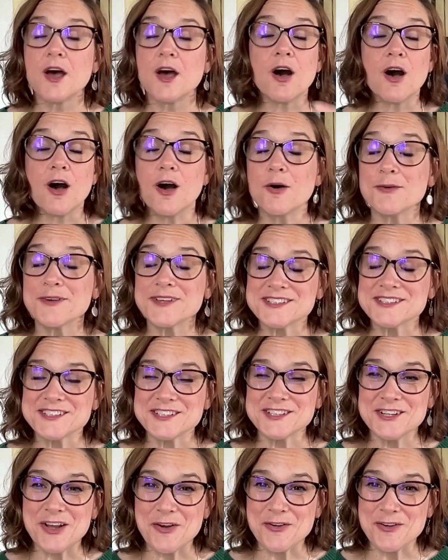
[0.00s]

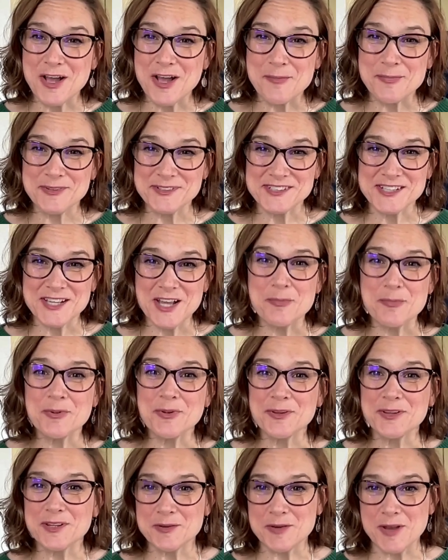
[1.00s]
always, you know, couple to
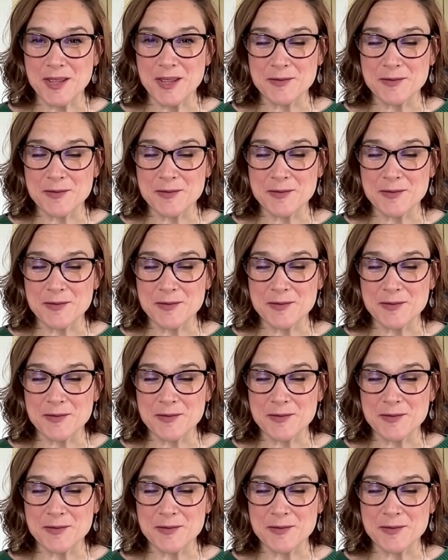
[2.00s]
couple and,